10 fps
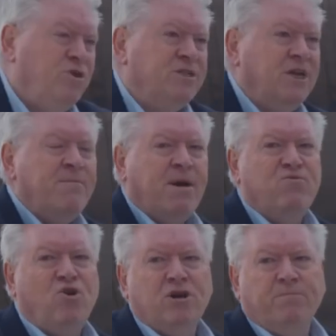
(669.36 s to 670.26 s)
you can tell me I'm
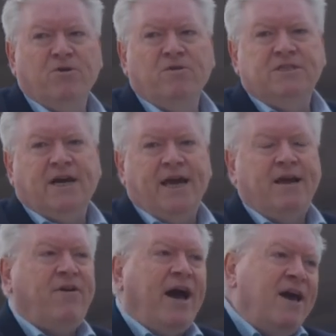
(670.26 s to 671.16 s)
wrong about this.
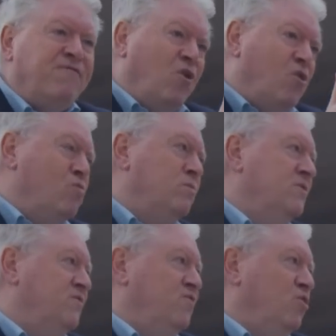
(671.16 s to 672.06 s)
I have
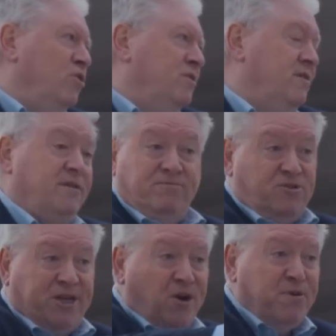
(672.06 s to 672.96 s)
always thought, and
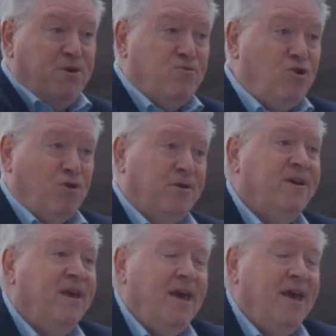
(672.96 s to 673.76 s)
tell me I'm wrong,